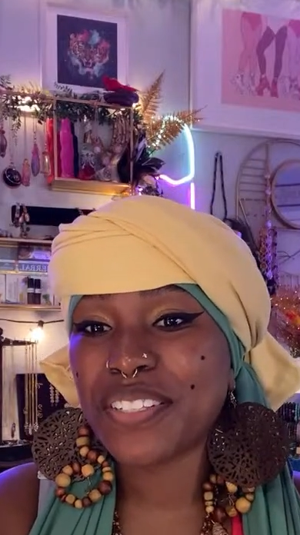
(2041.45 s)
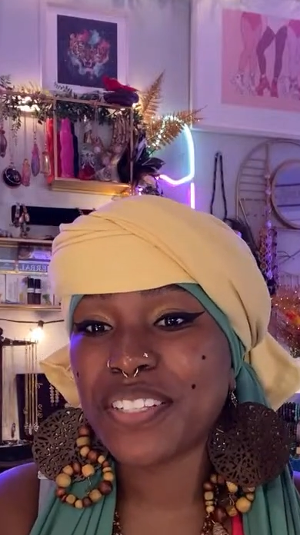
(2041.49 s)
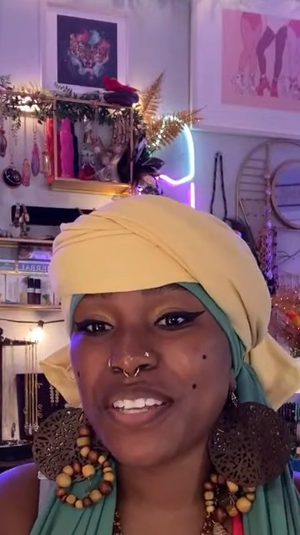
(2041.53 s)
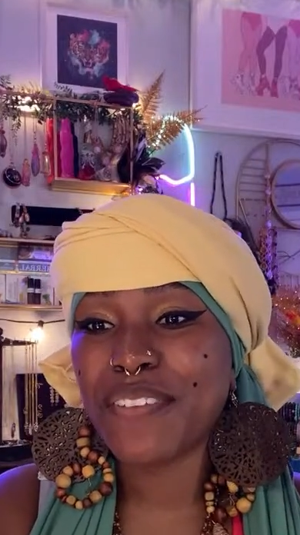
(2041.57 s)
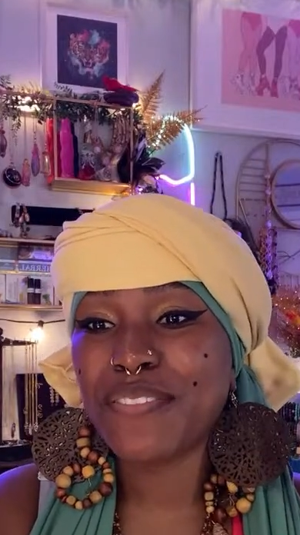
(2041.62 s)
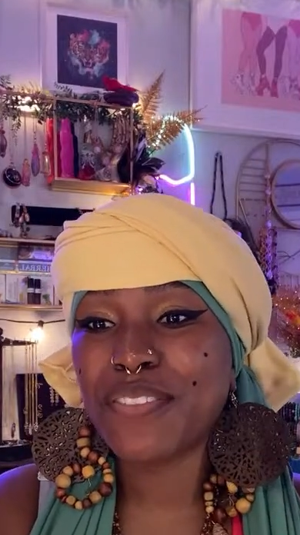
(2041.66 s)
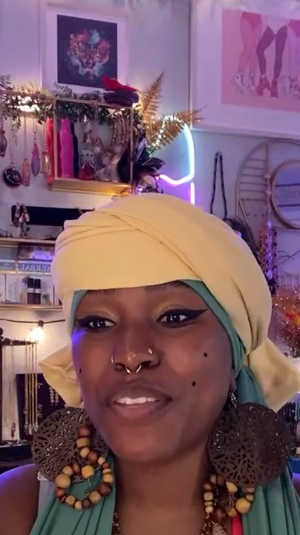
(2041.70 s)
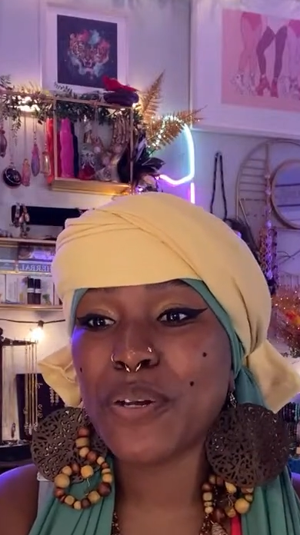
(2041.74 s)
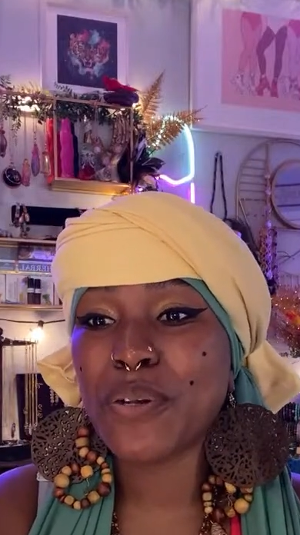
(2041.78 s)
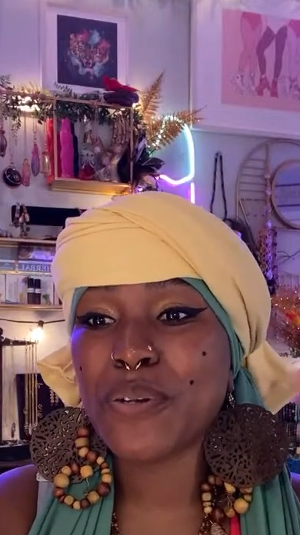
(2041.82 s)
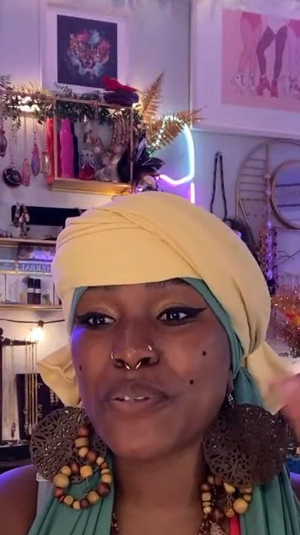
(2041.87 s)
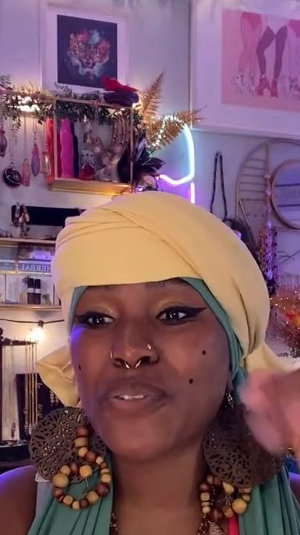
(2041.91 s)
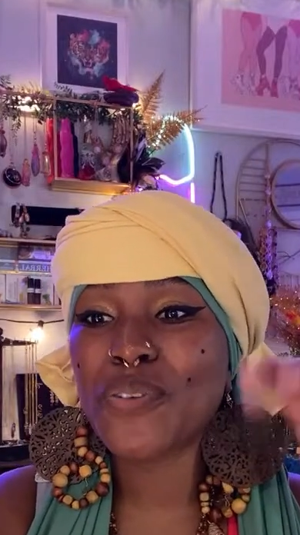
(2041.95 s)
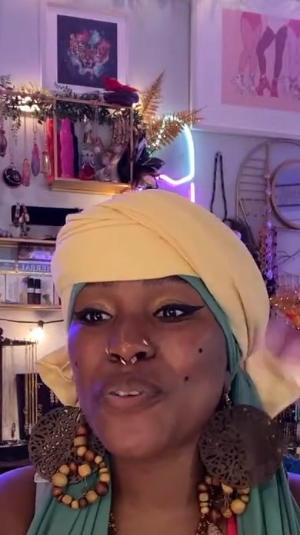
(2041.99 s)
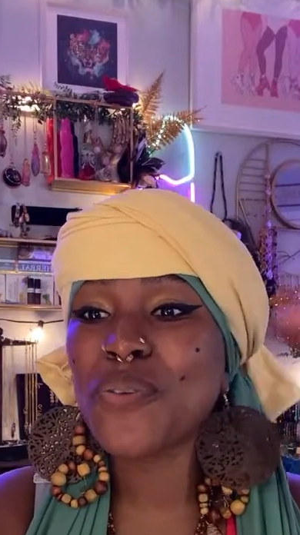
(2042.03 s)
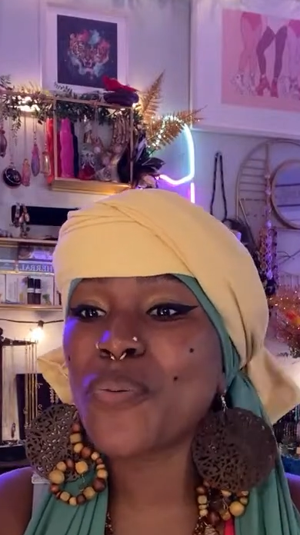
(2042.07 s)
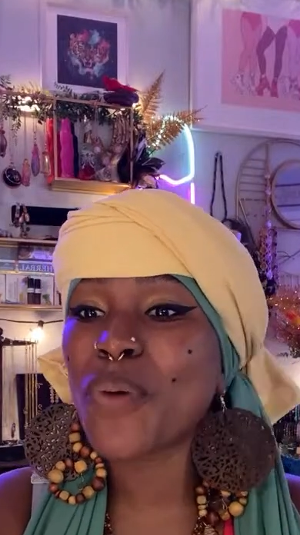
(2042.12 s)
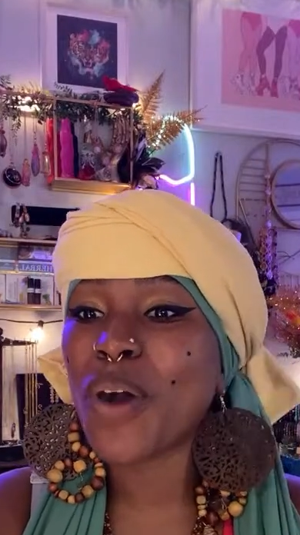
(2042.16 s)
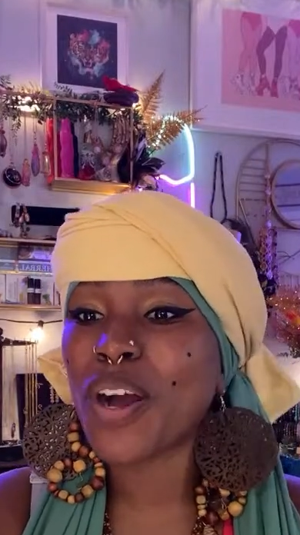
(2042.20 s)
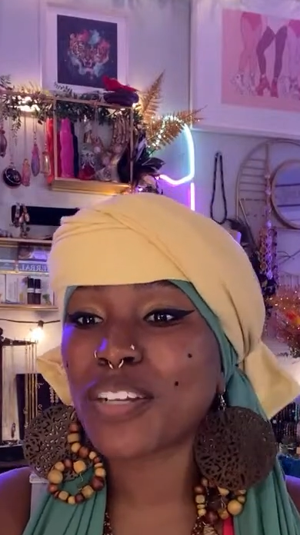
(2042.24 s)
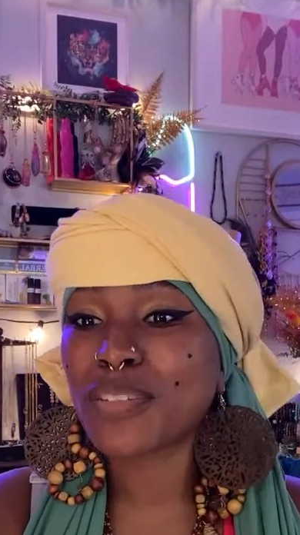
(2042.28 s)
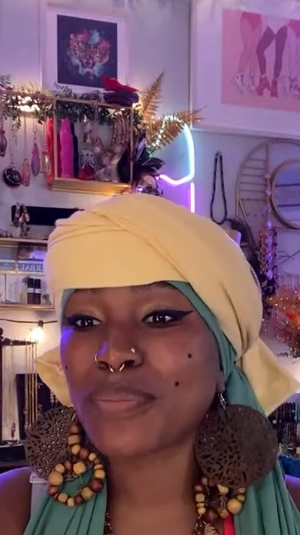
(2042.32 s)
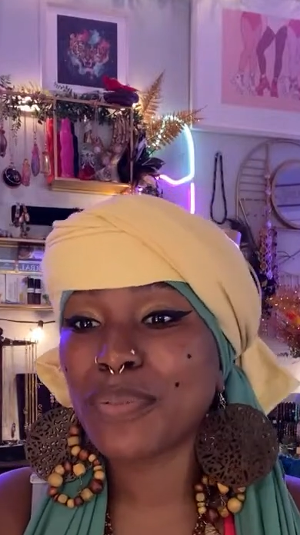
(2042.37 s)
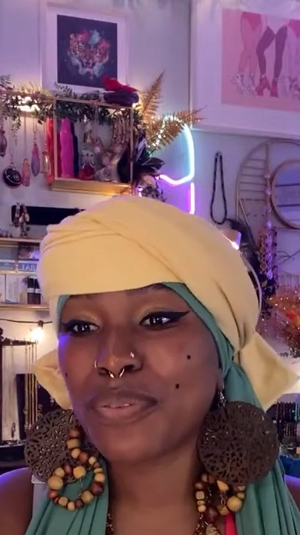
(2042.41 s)
of those who
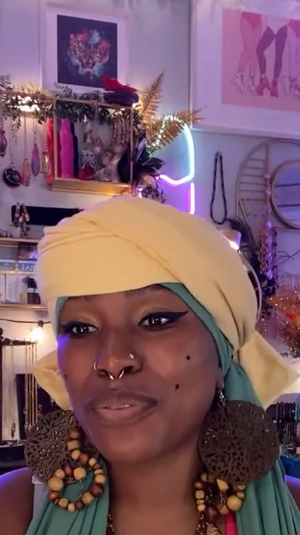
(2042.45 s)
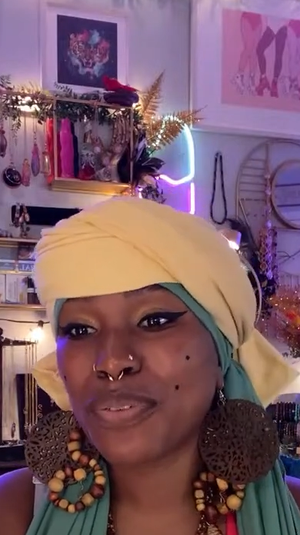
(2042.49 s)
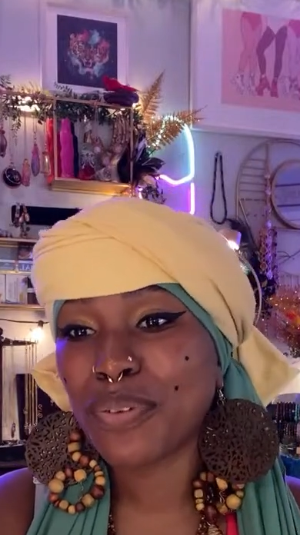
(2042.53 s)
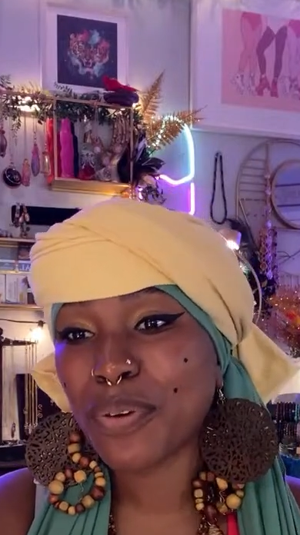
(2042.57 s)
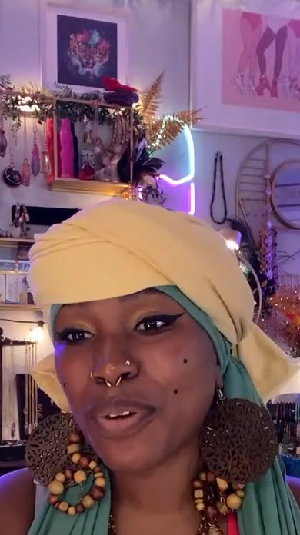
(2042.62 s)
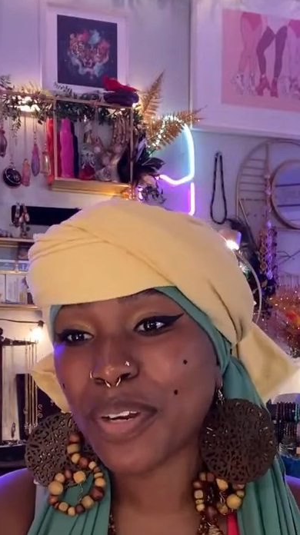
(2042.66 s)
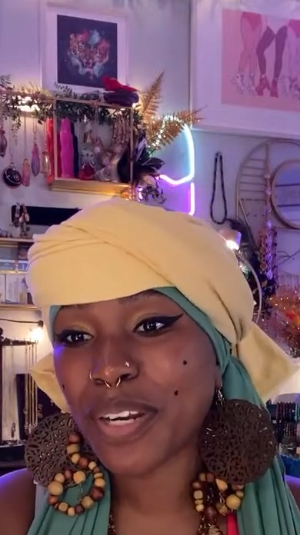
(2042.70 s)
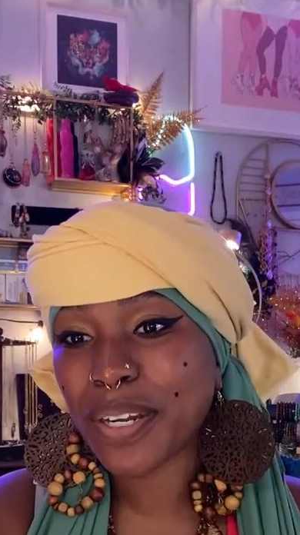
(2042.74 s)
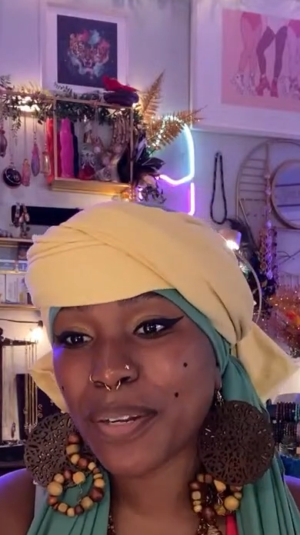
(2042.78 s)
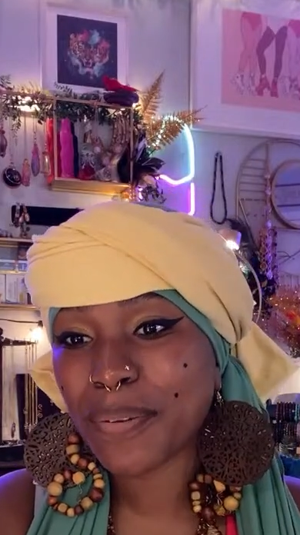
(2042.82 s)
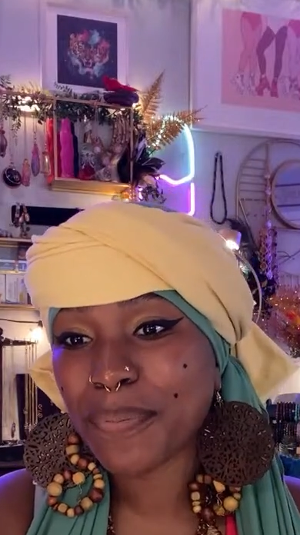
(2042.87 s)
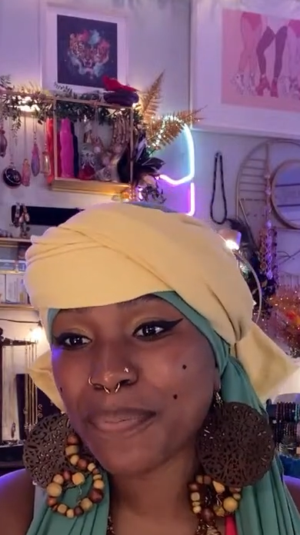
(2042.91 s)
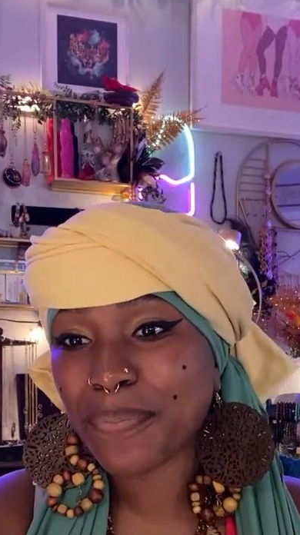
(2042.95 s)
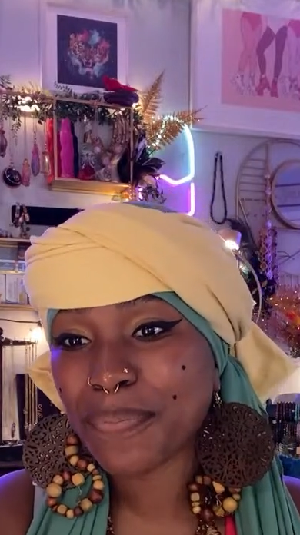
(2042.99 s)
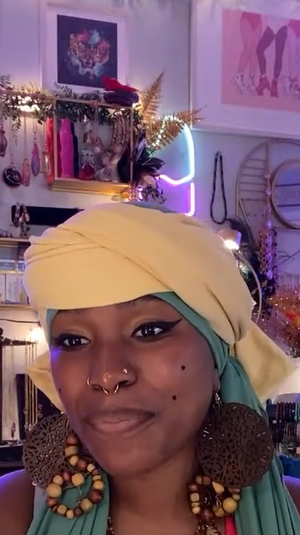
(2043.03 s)
walked before.